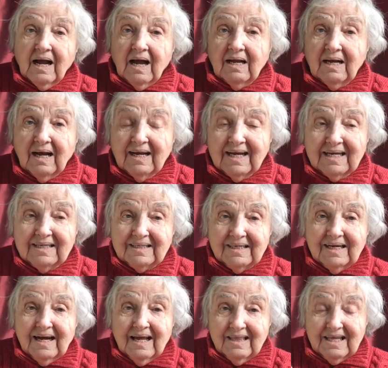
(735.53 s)
I like it.
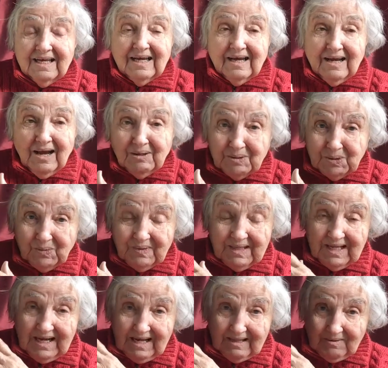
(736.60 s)
I think it goes
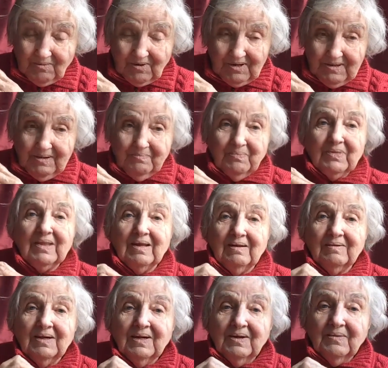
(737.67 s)
with the other one.
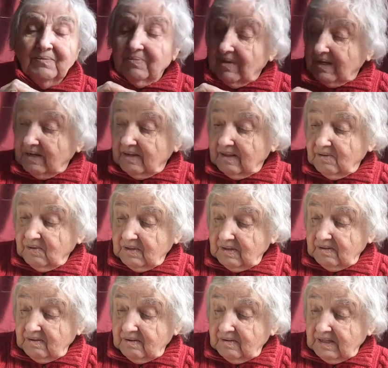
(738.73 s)

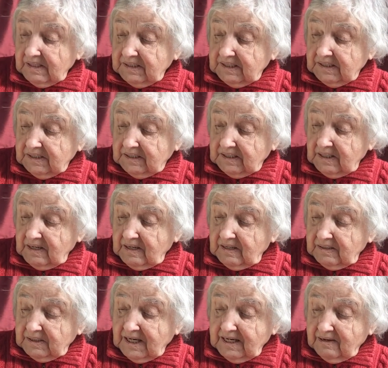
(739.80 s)
This is
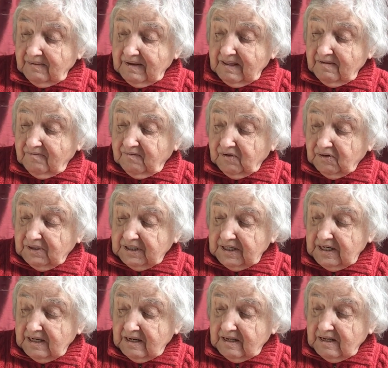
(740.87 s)
January the
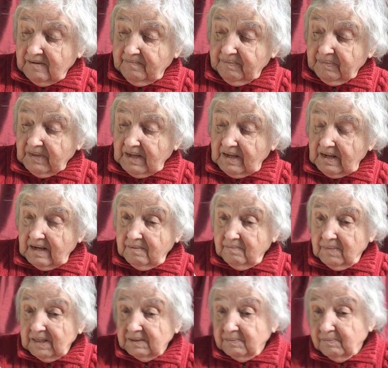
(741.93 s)
14th. It
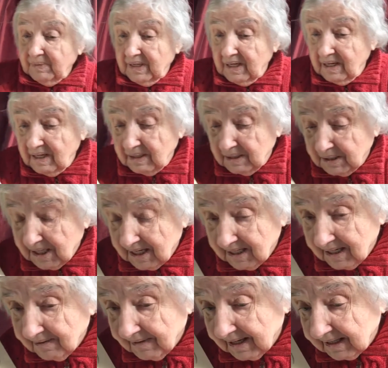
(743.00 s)
must be
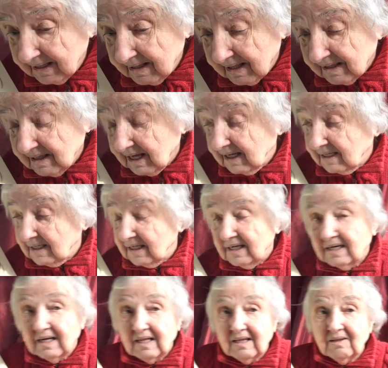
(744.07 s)
January the
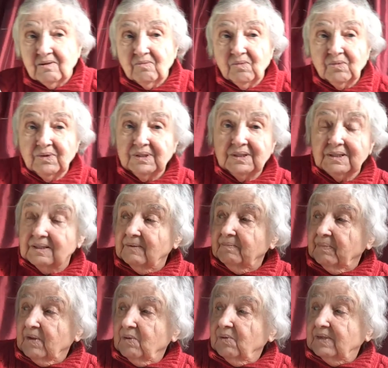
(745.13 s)
13th was
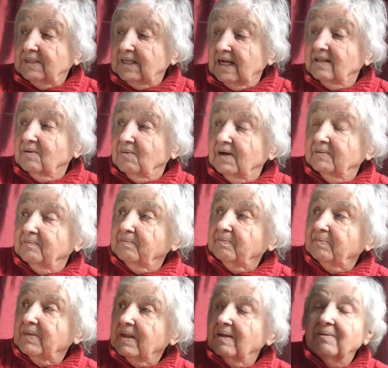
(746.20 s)
the other one.
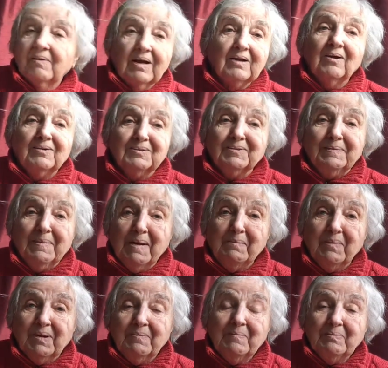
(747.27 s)
Can't
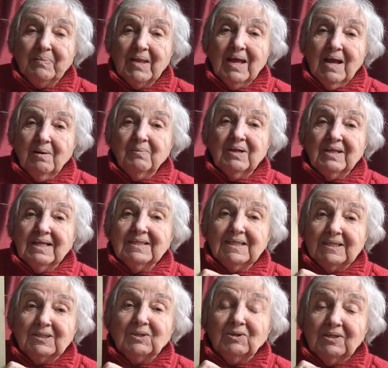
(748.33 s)
remember. But this
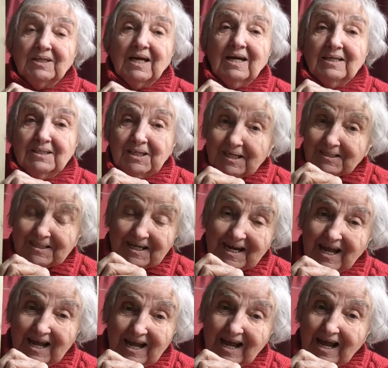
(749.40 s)
is called
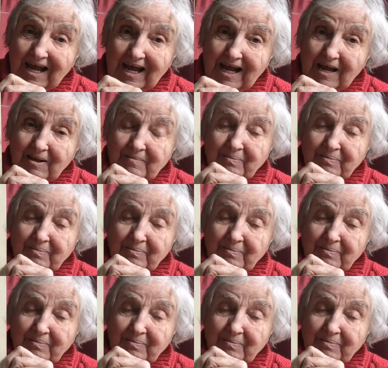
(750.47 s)
Adjusting Her Hair,